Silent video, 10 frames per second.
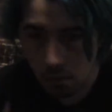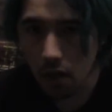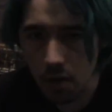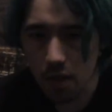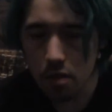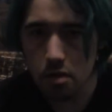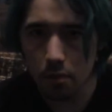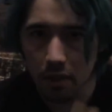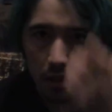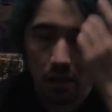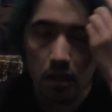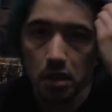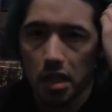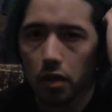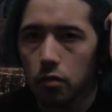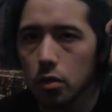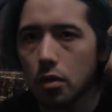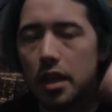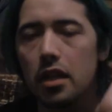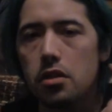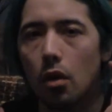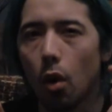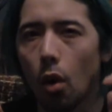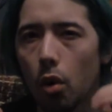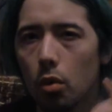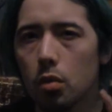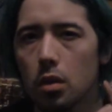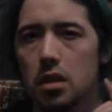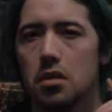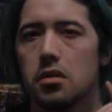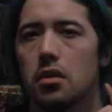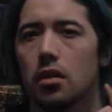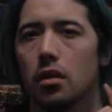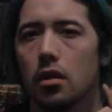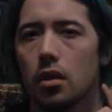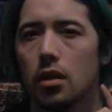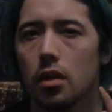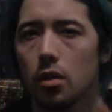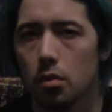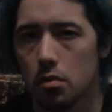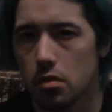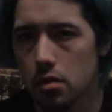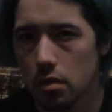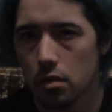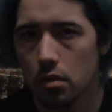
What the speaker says: is that a rule that is always used?